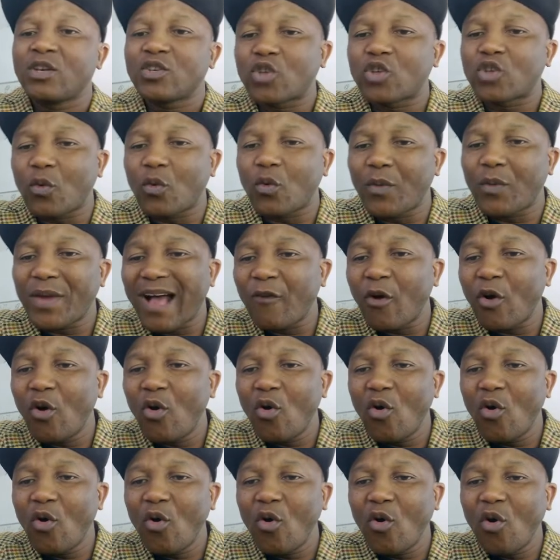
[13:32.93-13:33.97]
So we have
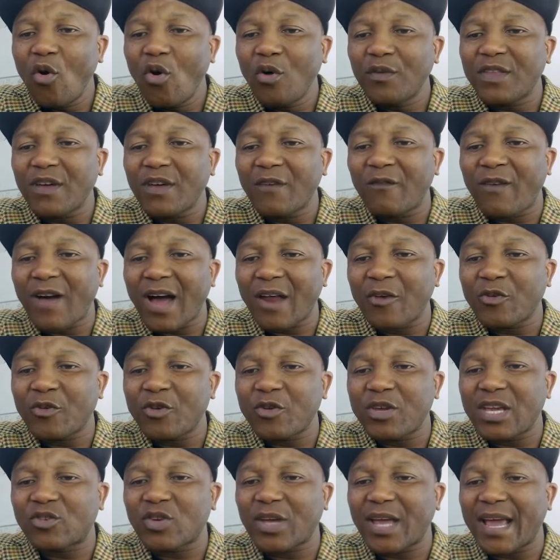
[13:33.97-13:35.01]
all the
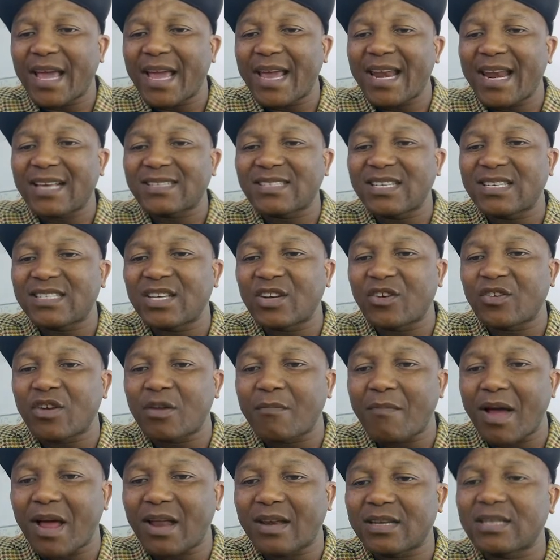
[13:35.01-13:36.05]
value here to get elasticity
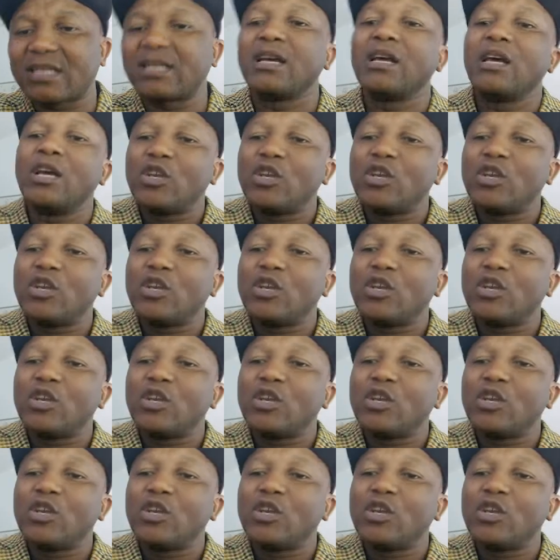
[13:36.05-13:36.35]
of demand.